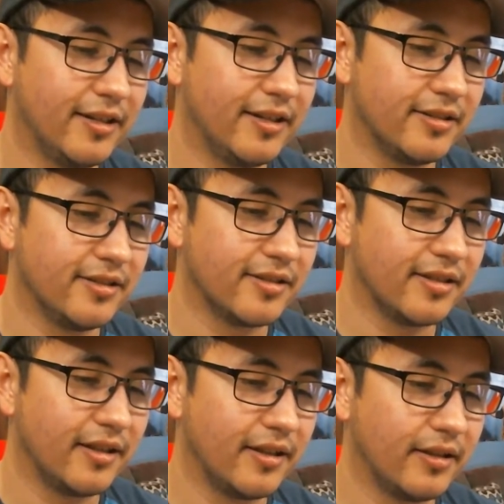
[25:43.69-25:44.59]
this is
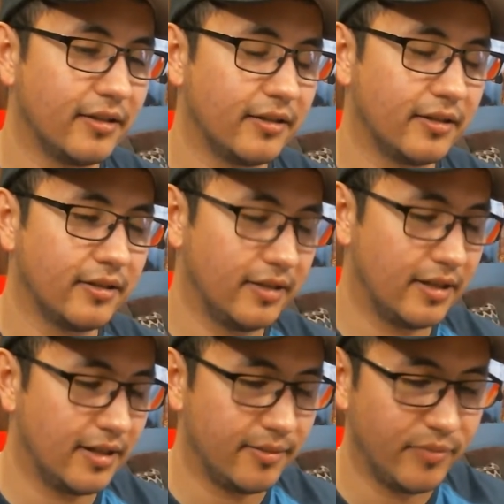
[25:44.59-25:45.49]

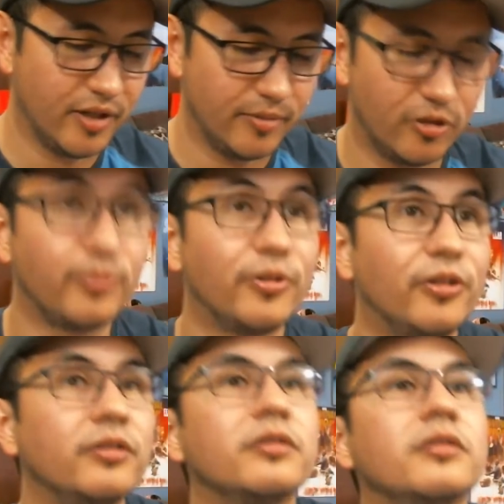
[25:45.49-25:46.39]
Mint Mobile.